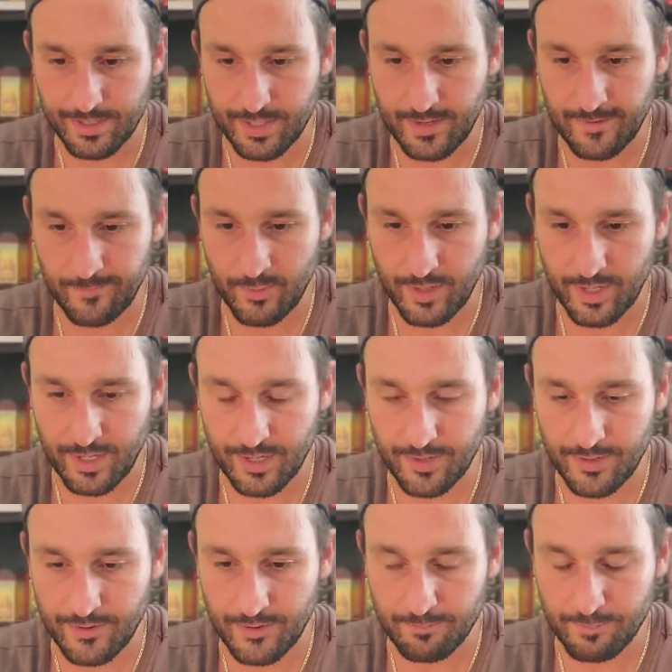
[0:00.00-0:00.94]
and put it
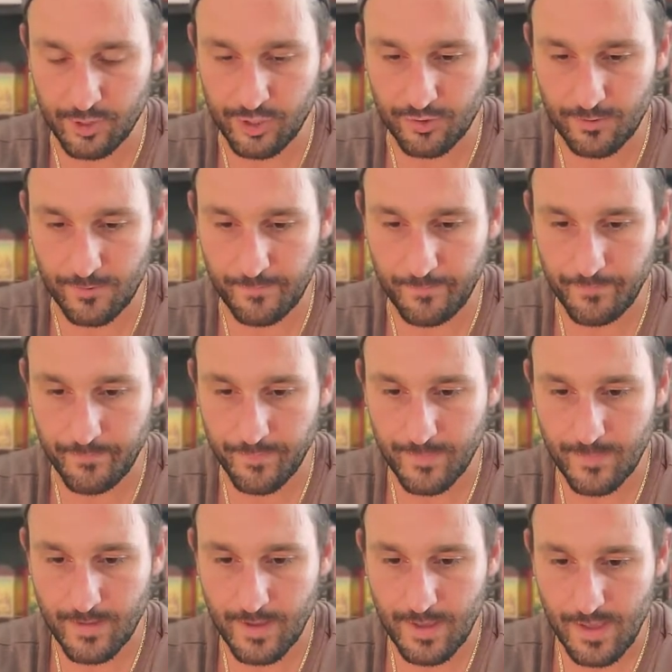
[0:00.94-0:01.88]
under a bushel.
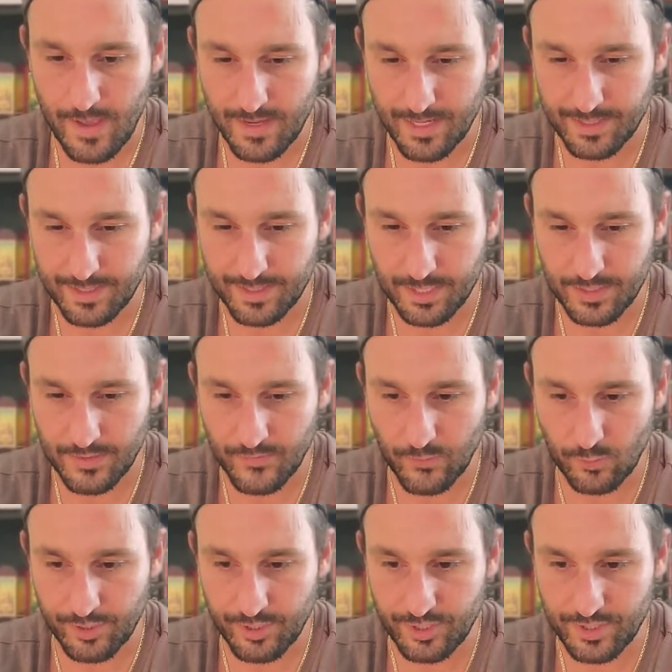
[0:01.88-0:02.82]
Yet such
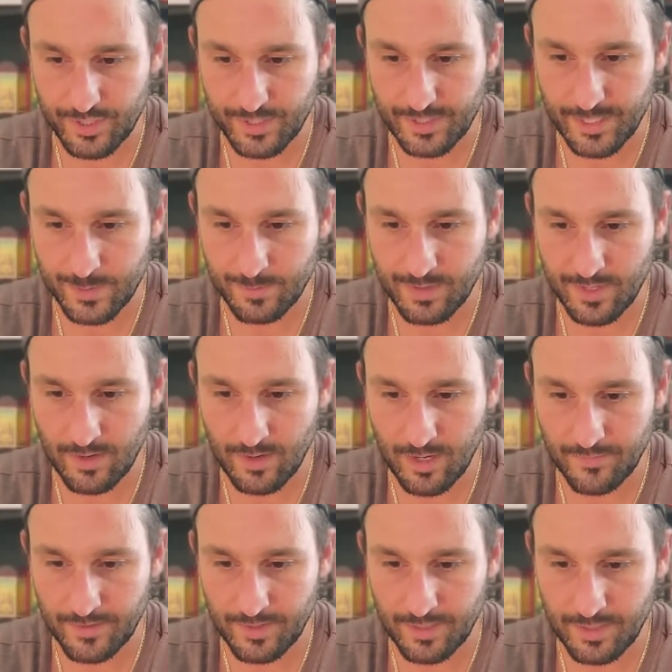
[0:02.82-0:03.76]
foolishness has been
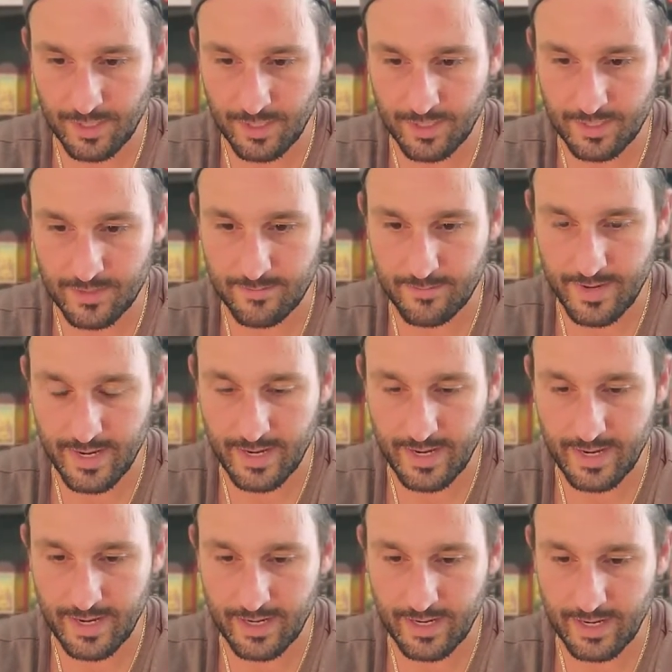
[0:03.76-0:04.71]
often done to
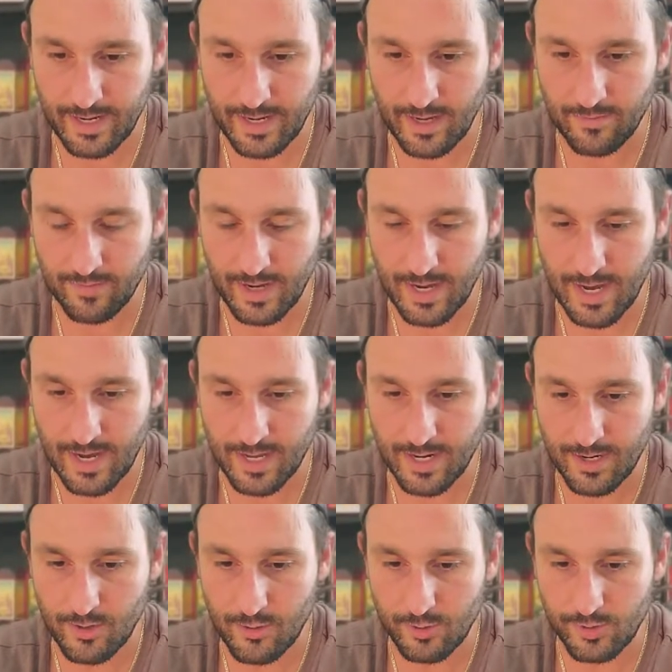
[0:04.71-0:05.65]
men and of
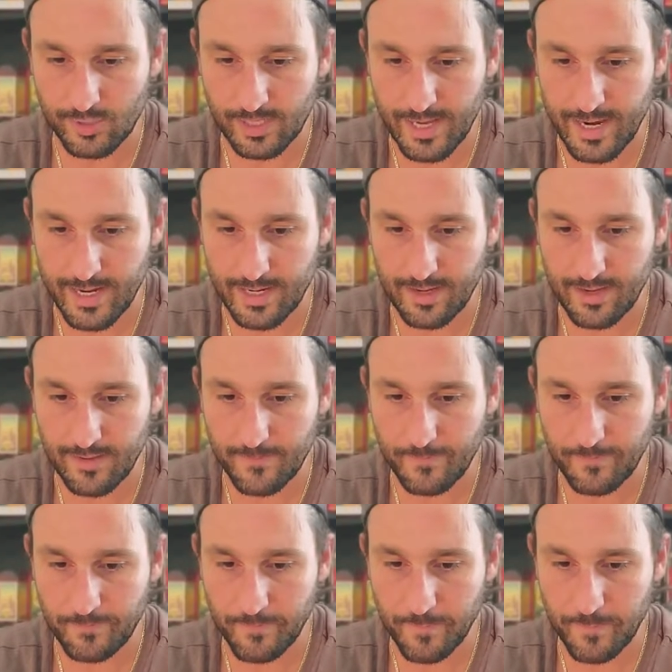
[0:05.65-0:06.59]
God, whose light
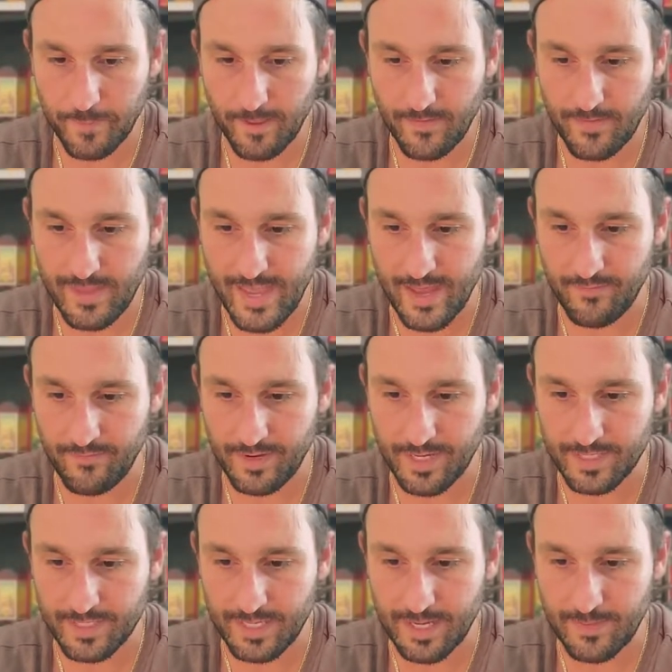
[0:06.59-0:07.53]
the
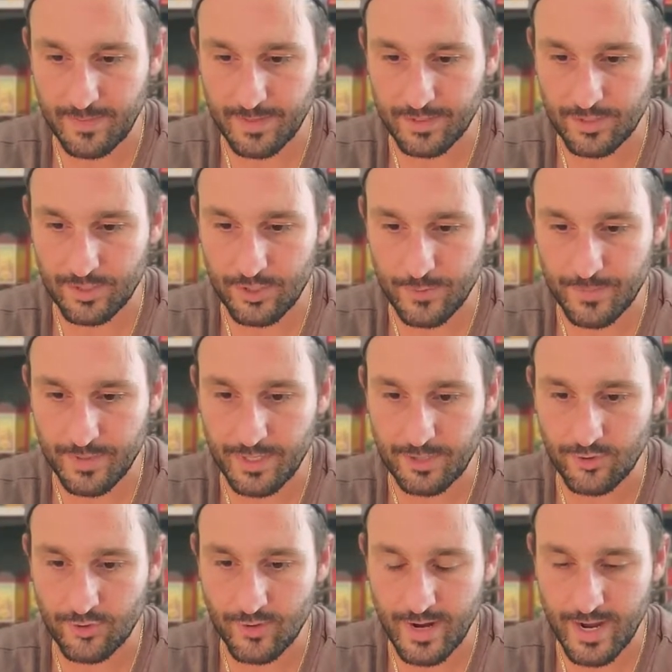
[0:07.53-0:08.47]
envious and the stupid
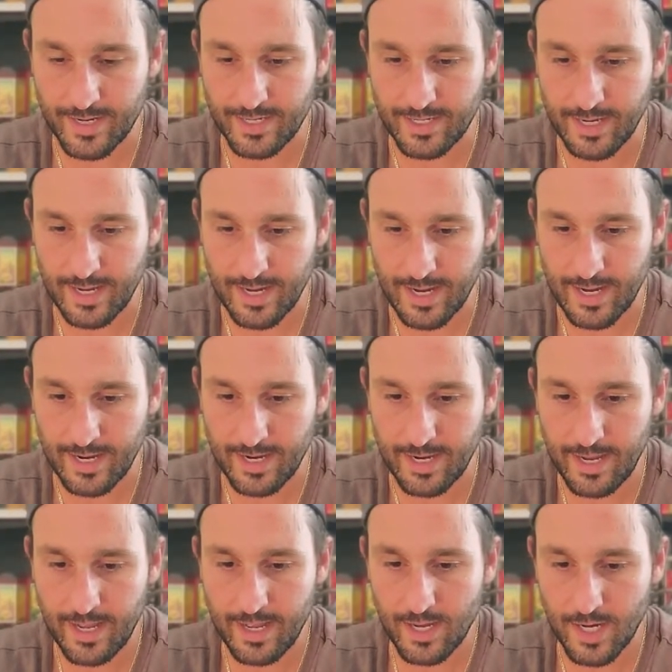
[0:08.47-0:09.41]
tried to hide,
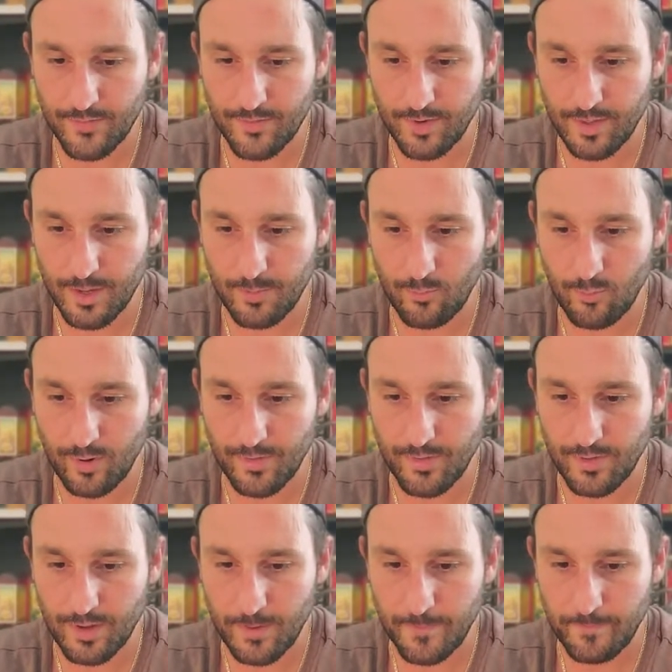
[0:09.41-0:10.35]
covering up with